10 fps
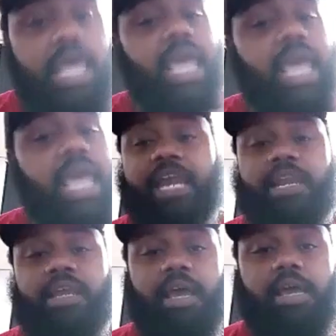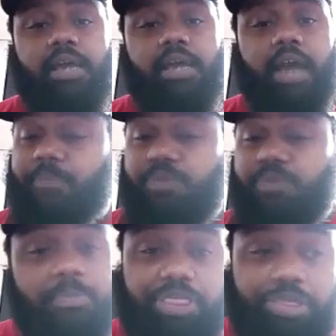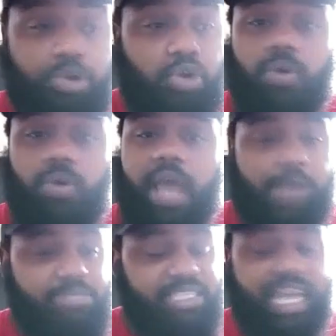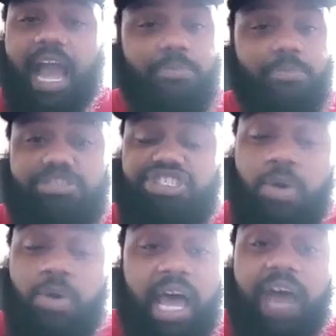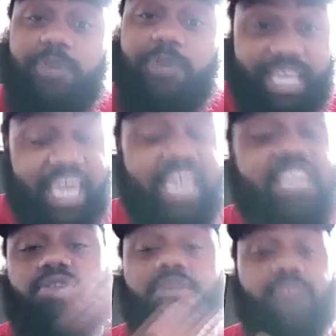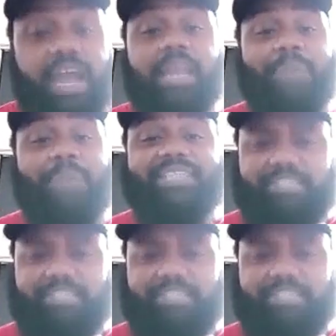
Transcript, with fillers: and I'm coming through. I'm taking. I'm, I'm showing love with the kids on yeah, a regular. See, y'all